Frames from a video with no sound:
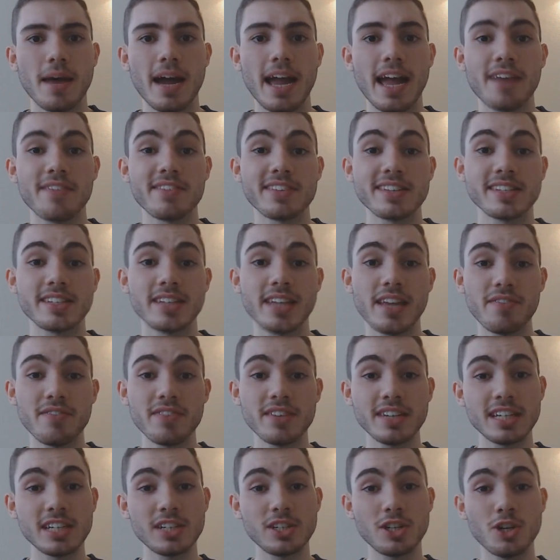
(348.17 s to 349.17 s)
I have a
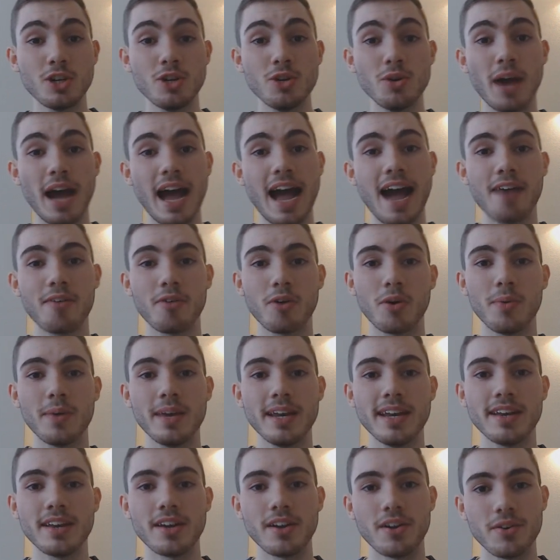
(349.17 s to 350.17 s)
72-hour
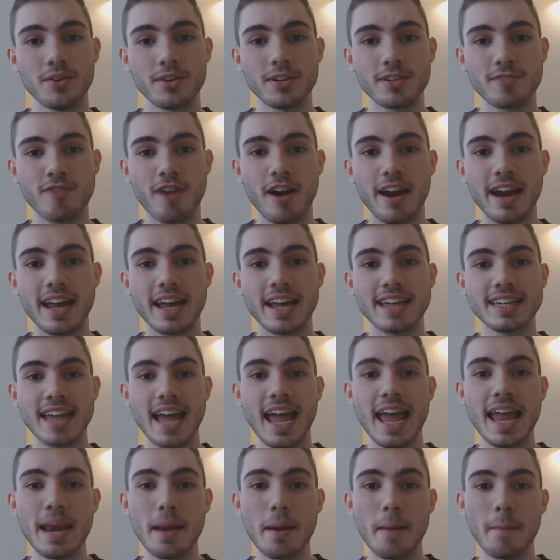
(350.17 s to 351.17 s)
window to write a
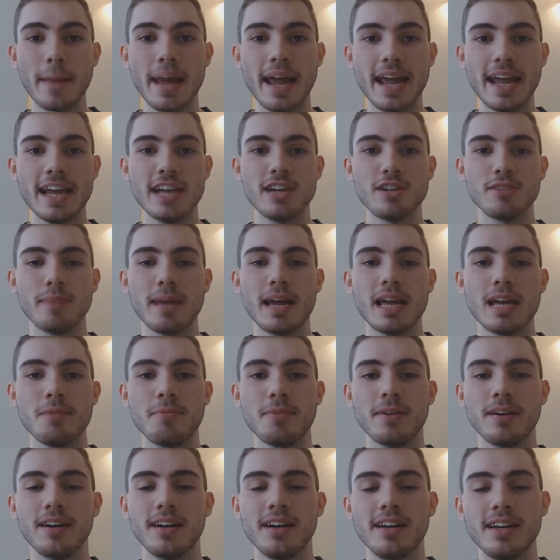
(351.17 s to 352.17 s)
10-page
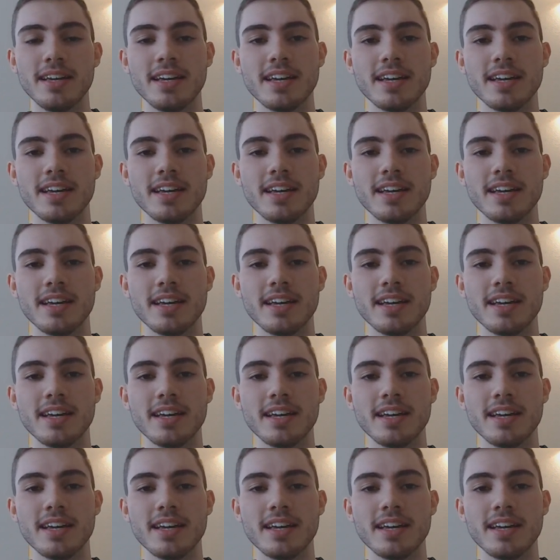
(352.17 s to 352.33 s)
paper.